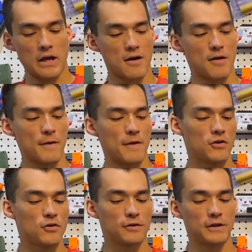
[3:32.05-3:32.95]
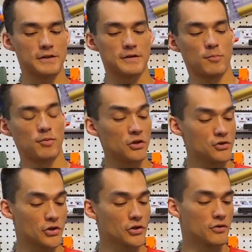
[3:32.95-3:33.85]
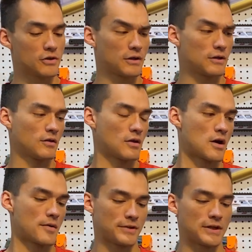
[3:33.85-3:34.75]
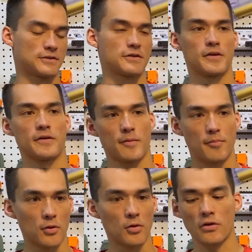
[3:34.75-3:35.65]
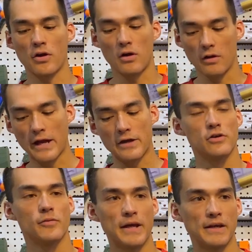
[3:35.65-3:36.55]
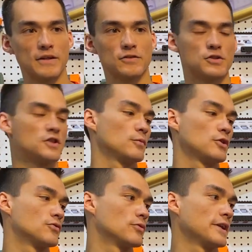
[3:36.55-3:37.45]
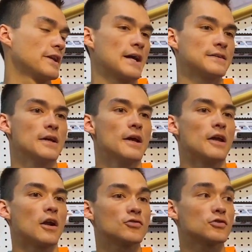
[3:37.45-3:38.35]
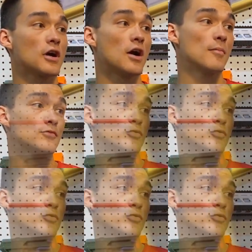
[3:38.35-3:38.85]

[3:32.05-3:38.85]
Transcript: and then you can get to the plunger, you can get to the bolt and all of that, do your maintenance, which is really nice. It also comes